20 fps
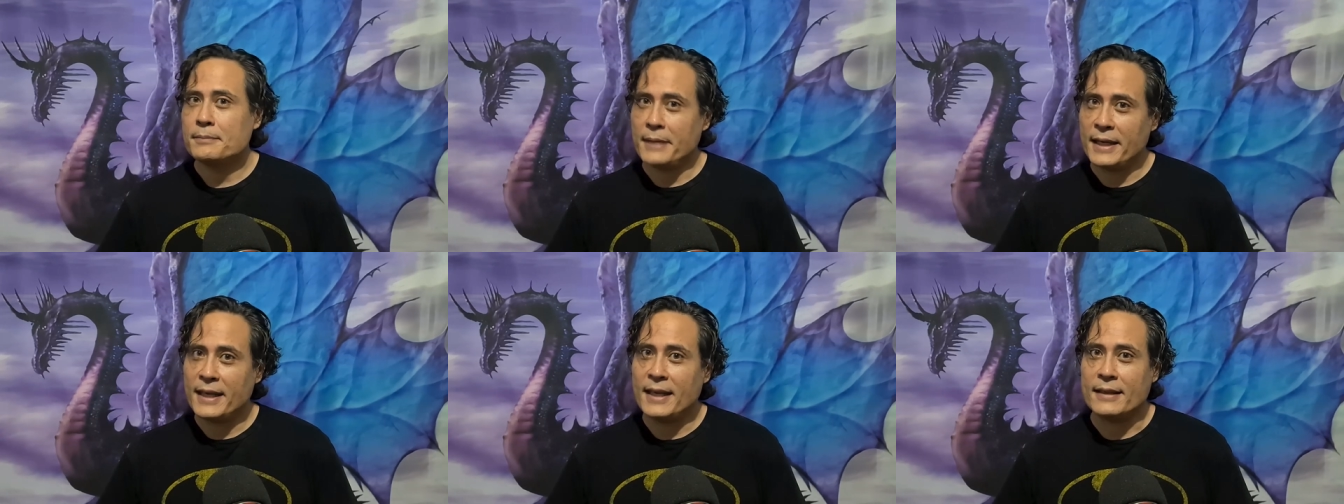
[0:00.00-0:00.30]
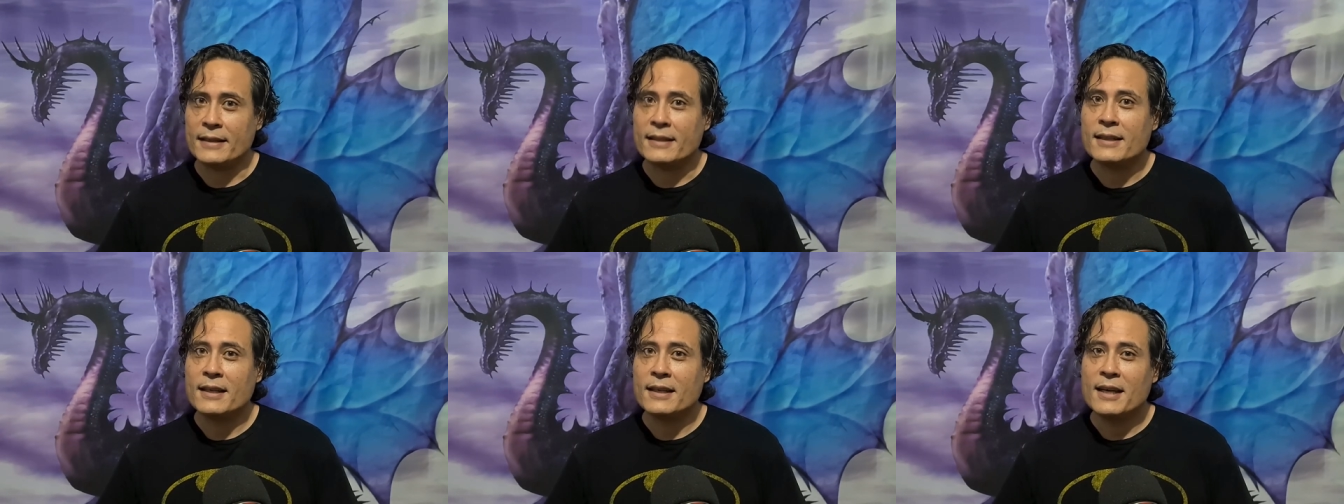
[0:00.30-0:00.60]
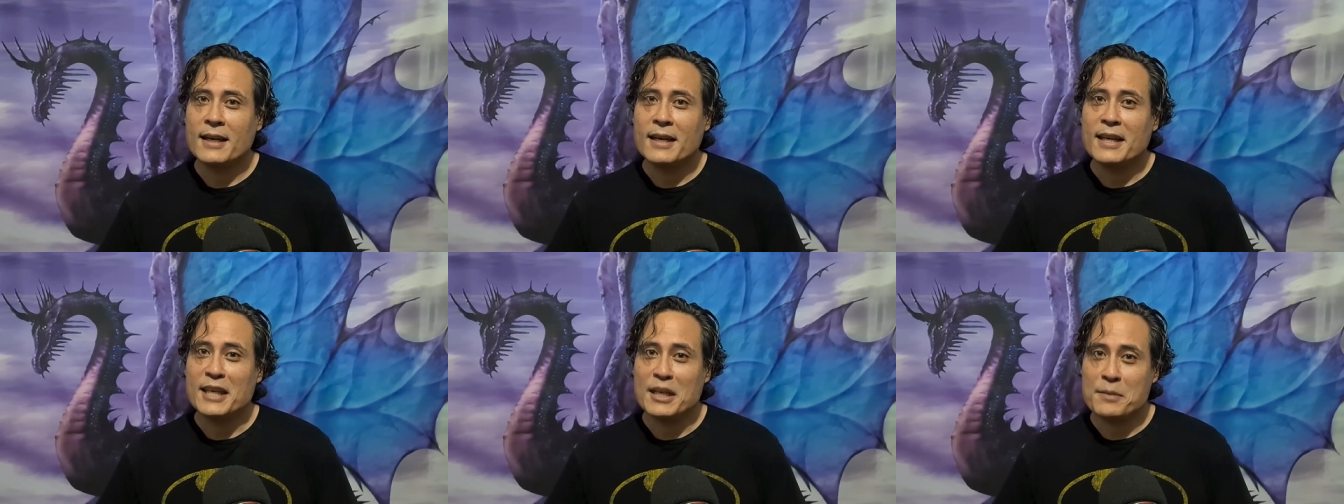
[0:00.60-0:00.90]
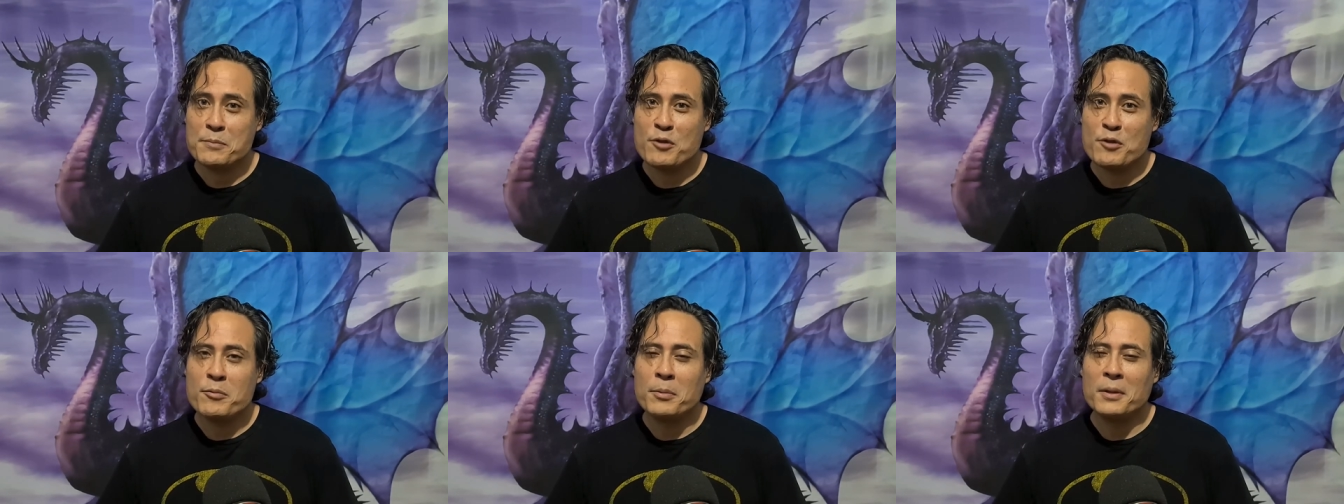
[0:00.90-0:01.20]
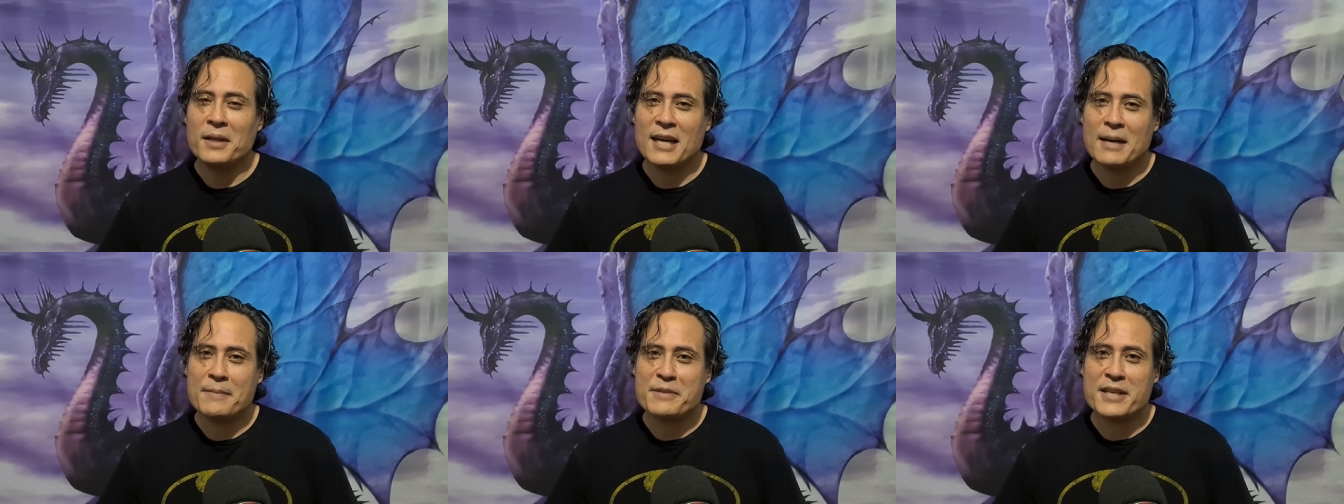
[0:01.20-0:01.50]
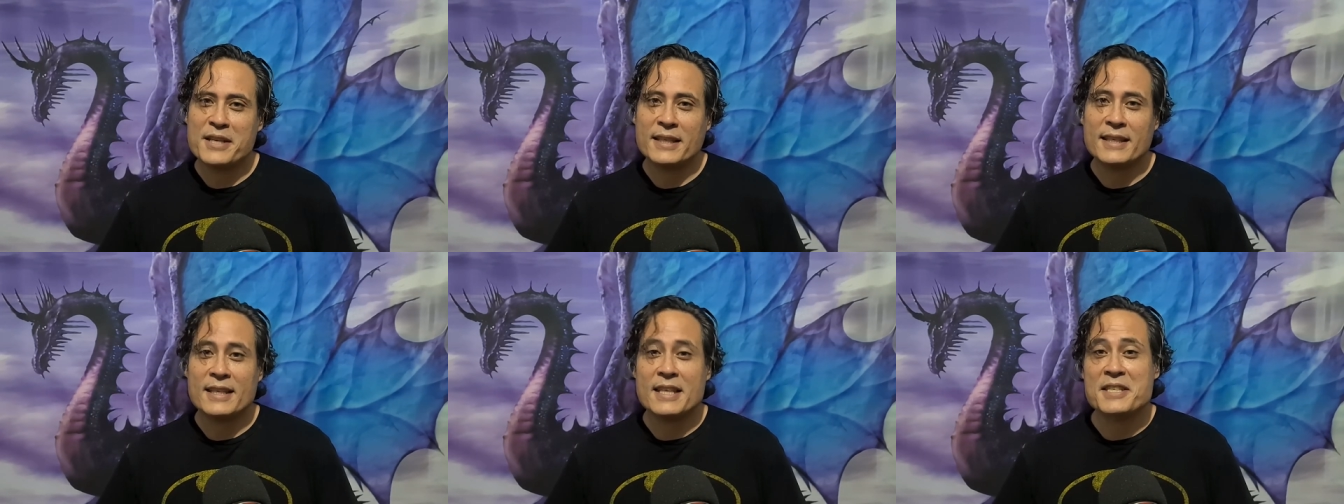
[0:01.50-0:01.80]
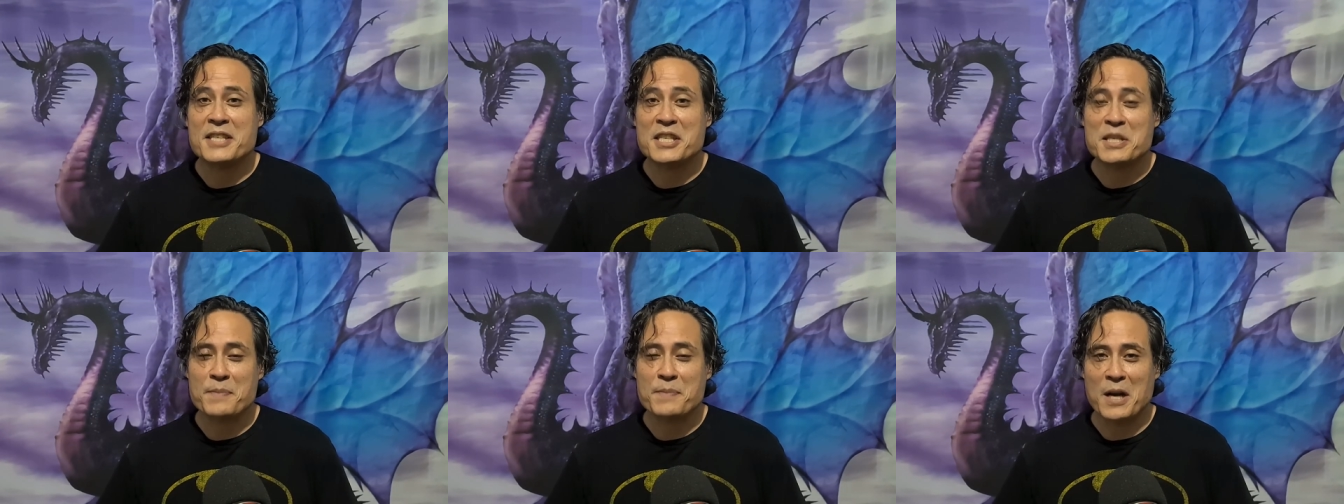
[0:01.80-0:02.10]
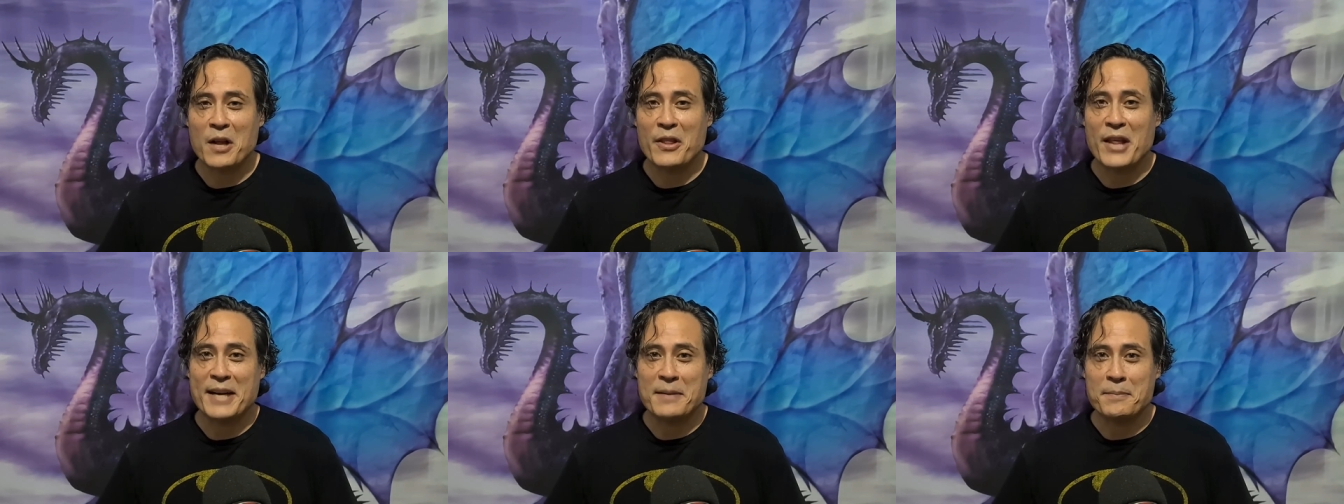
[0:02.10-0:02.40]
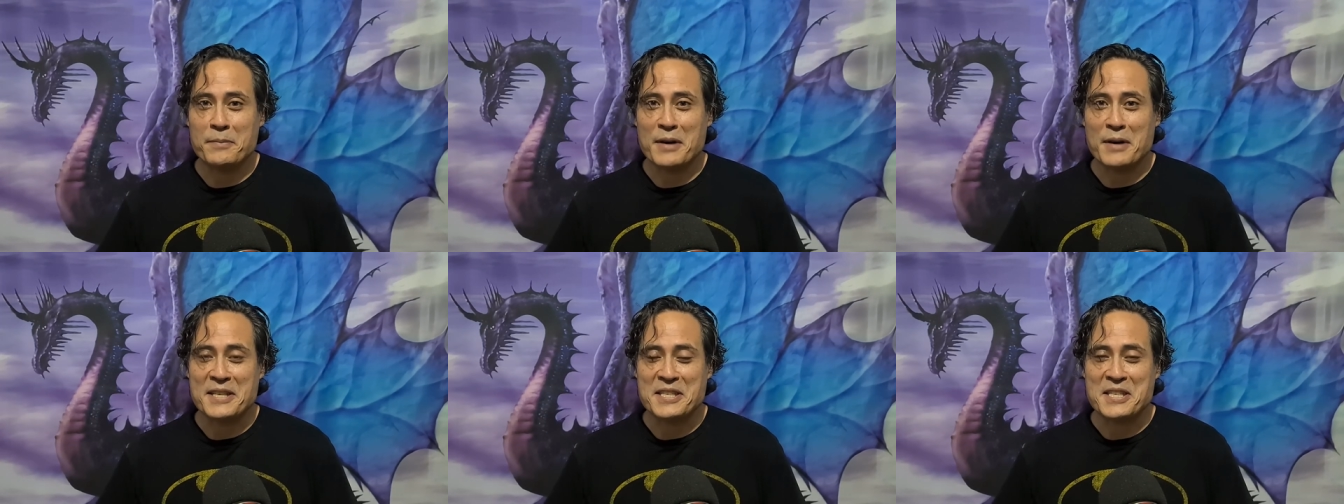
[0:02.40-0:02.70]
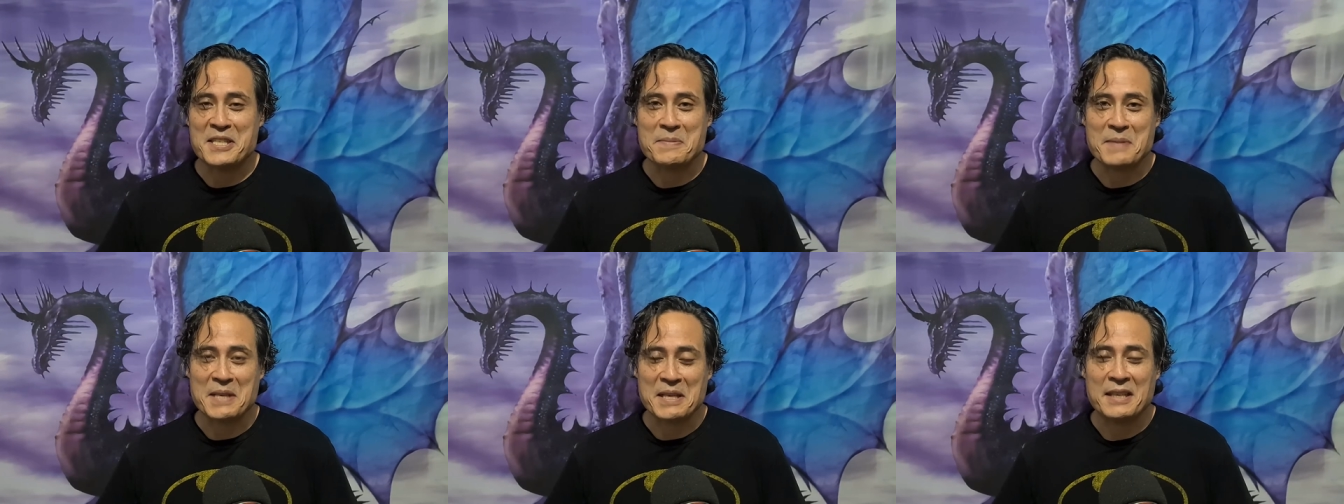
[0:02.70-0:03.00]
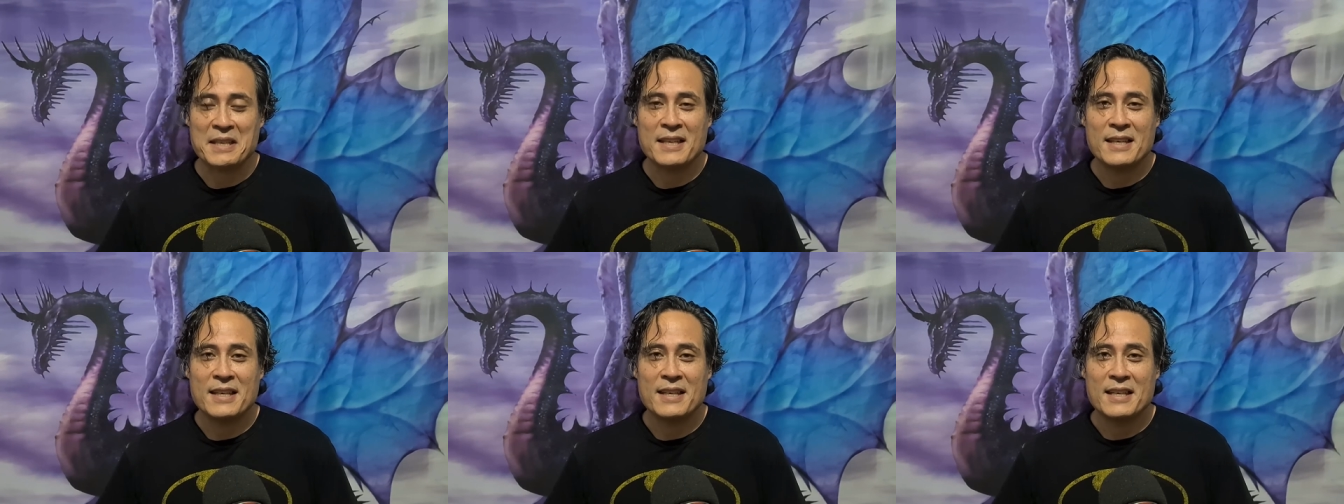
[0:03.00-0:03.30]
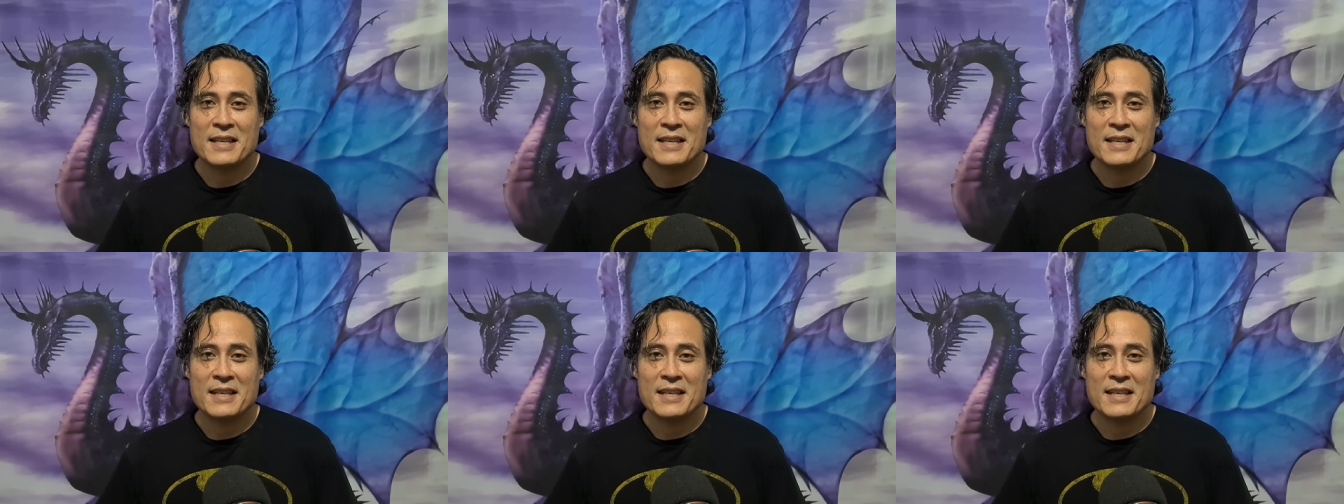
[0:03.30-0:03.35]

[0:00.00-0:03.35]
man, Immovable Object is a spell that impresses me.